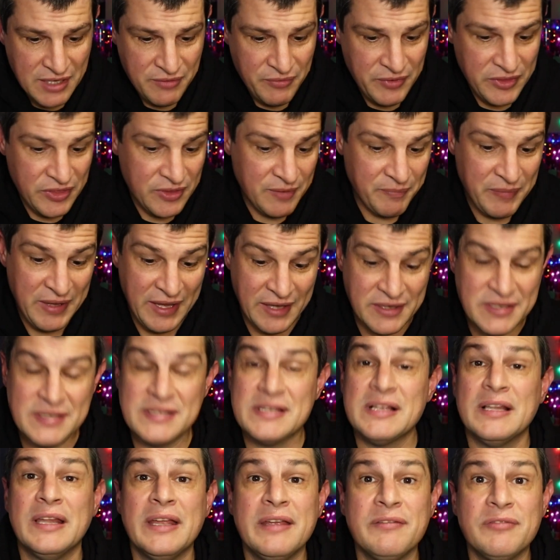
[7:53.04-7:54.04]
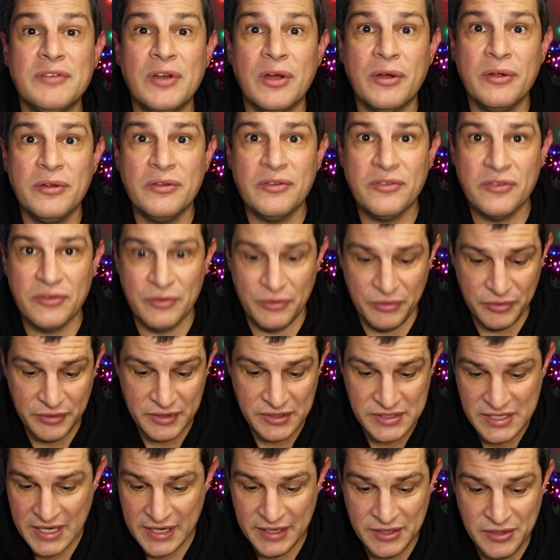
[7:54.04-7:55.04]
that with the pen to leave notes or
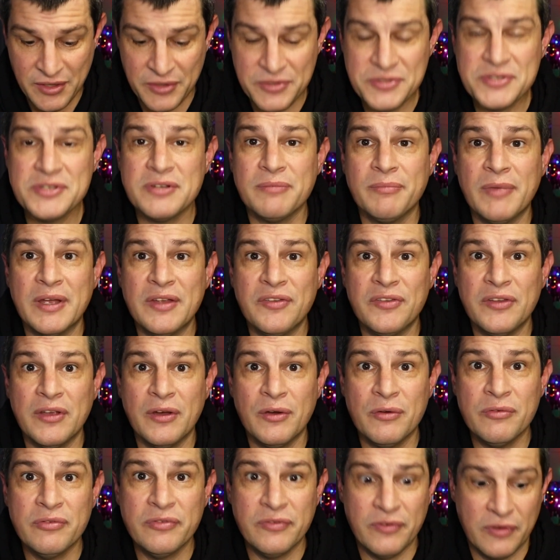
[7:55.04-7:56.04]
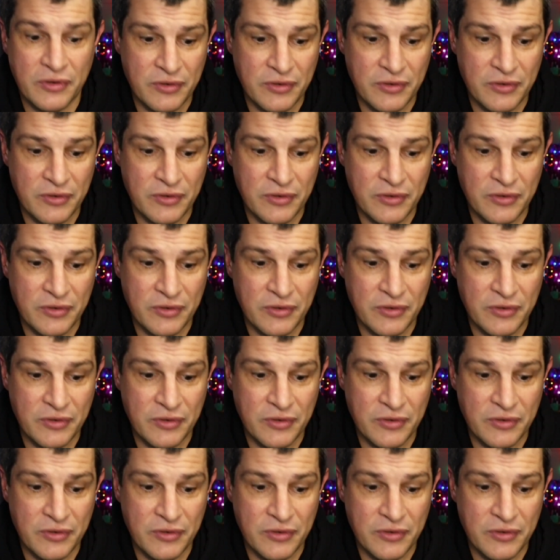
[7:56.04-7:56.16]
to take notes to myself.